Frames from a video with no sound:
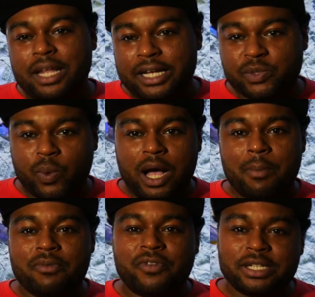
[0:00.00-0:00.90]
That's why
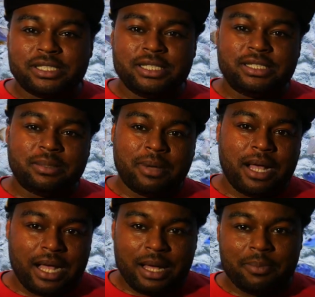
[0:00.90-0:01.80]
I'm investing into my
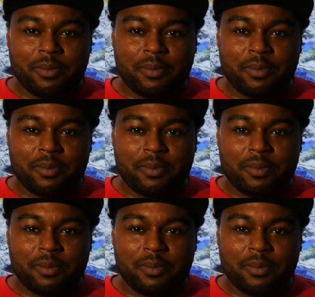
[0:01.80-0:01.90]
hobby